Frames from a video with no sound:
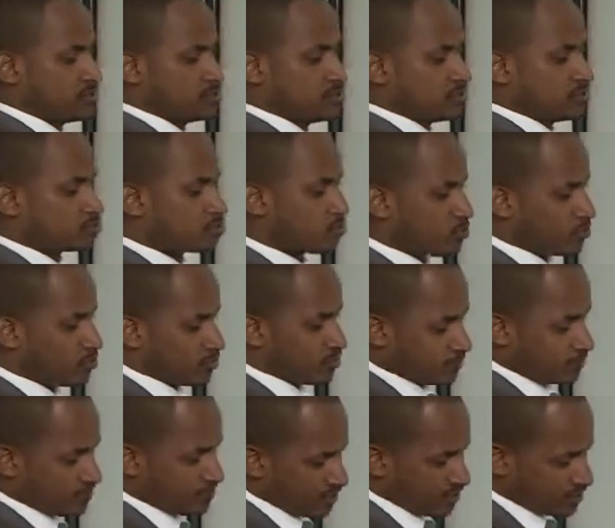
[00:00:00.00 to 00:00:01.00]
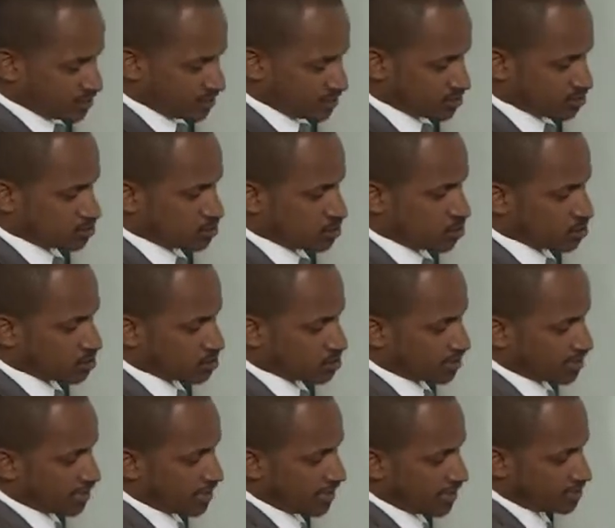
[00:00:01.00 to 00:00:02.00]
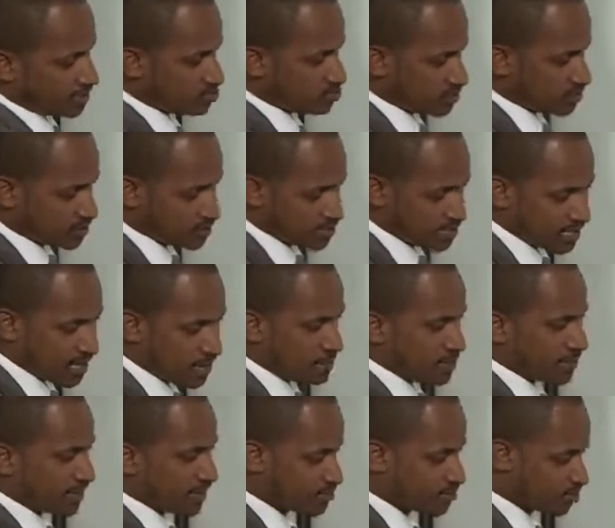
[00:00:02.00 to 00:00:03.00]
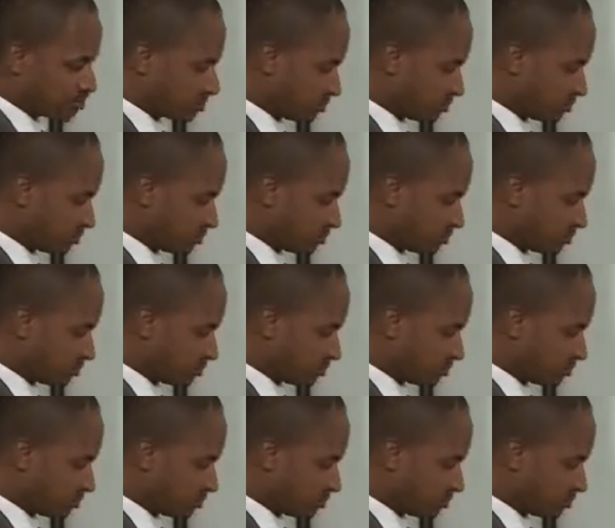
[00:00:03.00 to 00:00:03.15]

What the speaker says: So this is not here, so it is a branch.